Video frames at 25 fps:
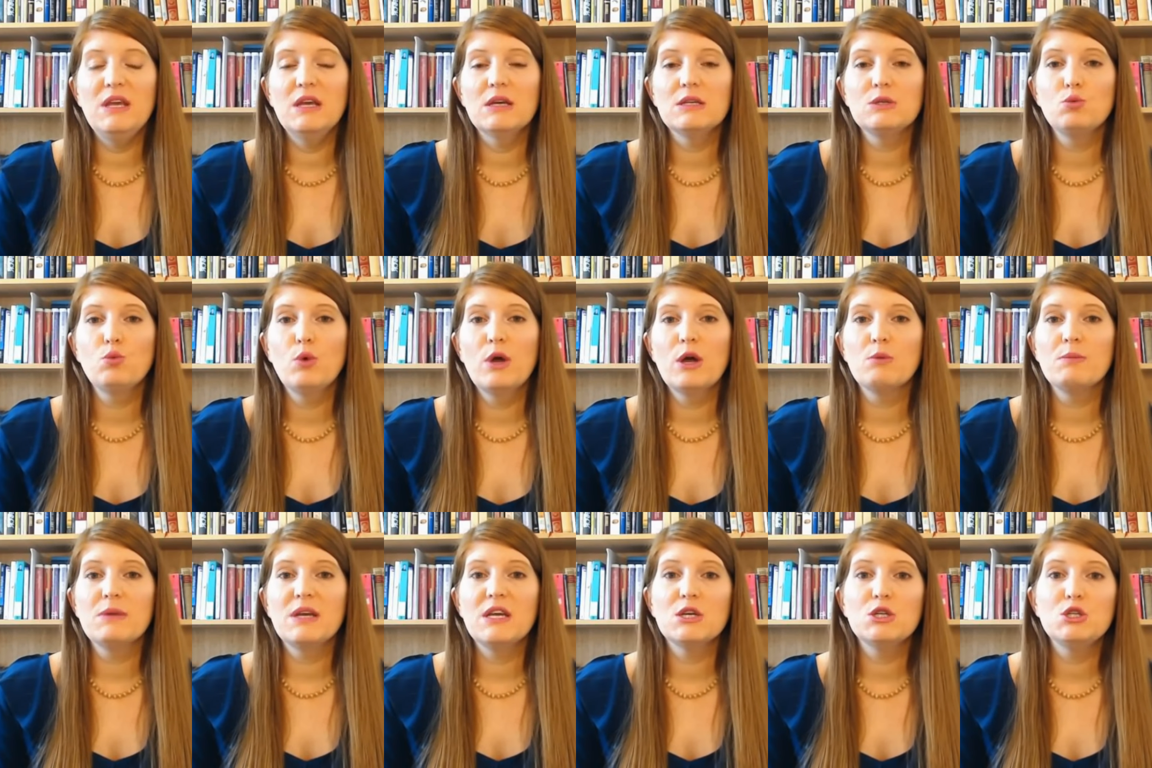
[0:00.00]
as
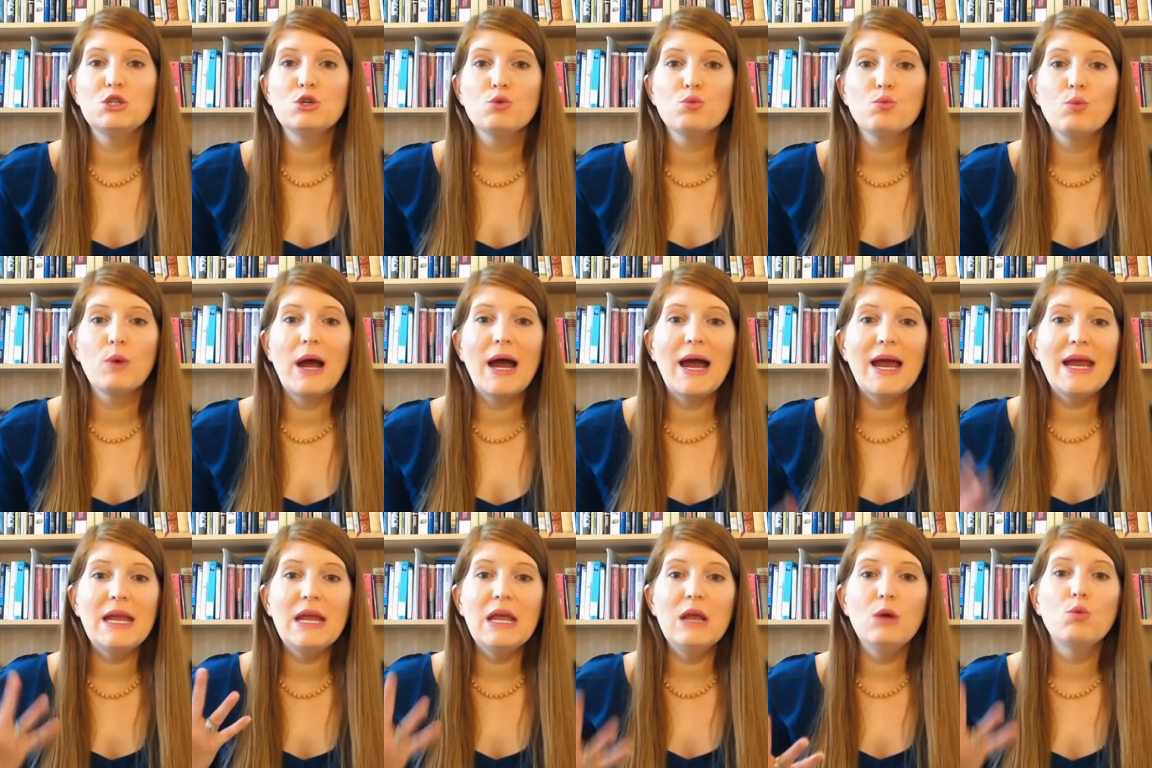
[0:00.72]
well, because you're
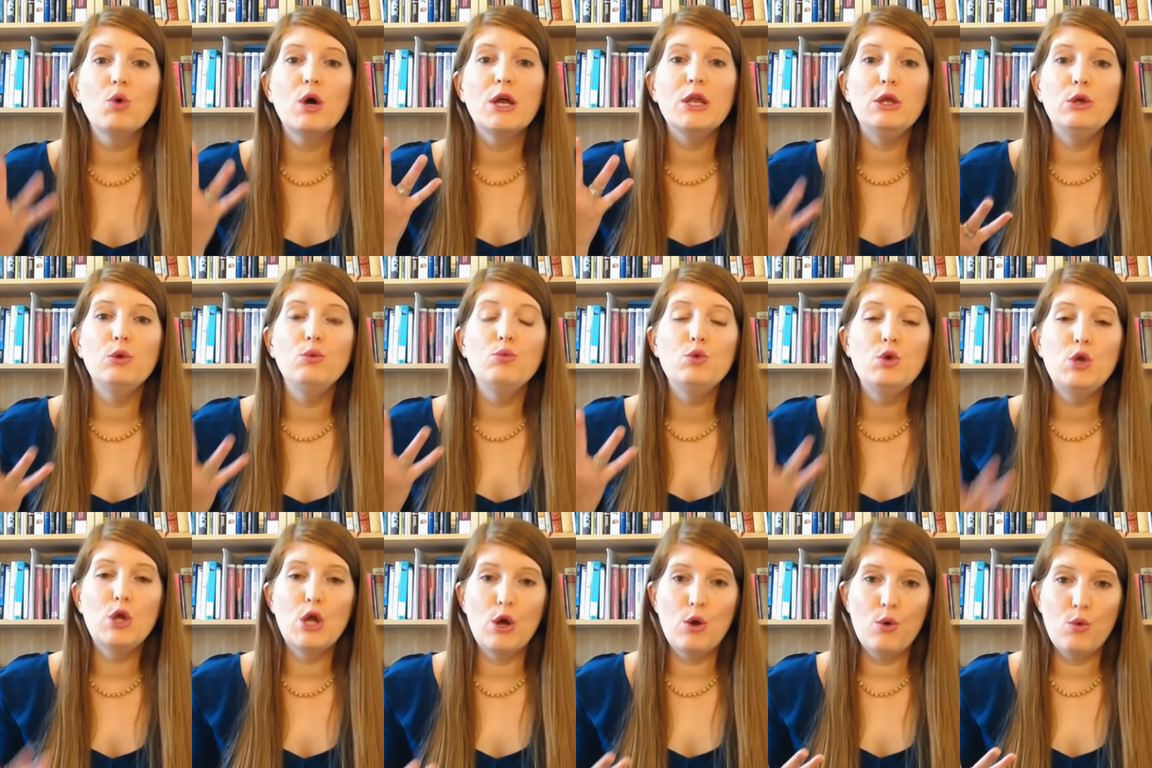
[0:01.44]
writing what you
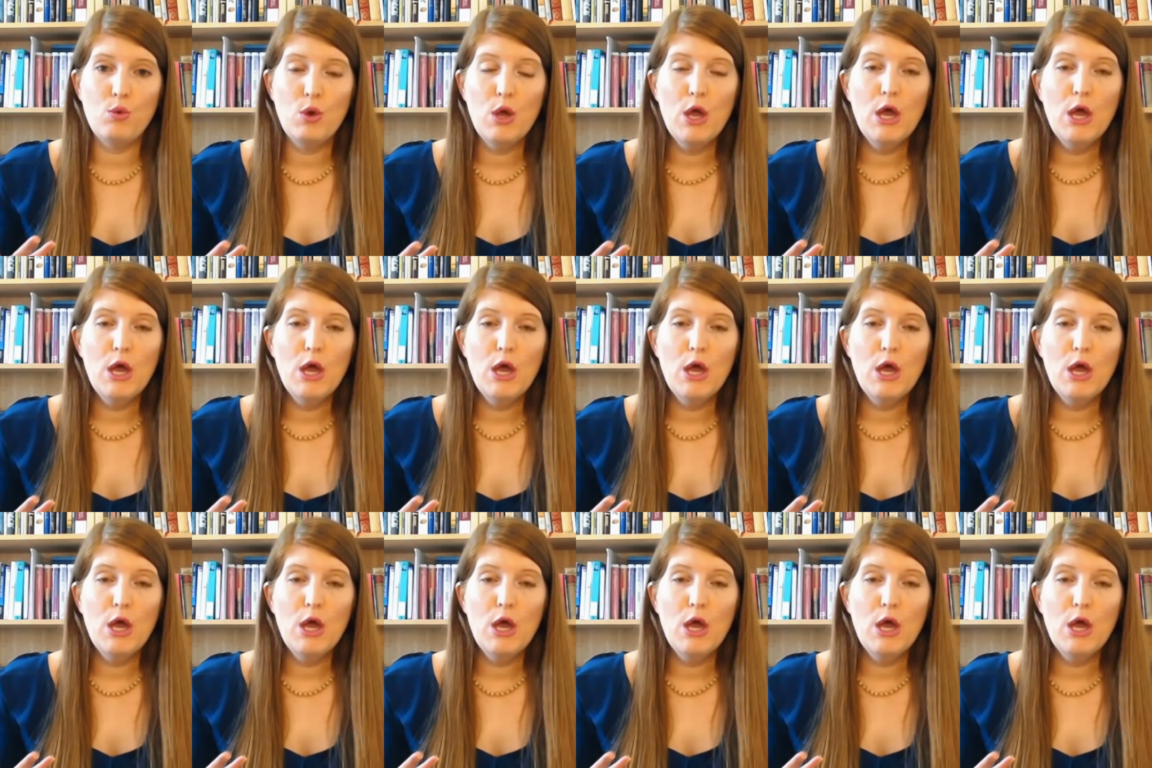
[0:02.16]
know.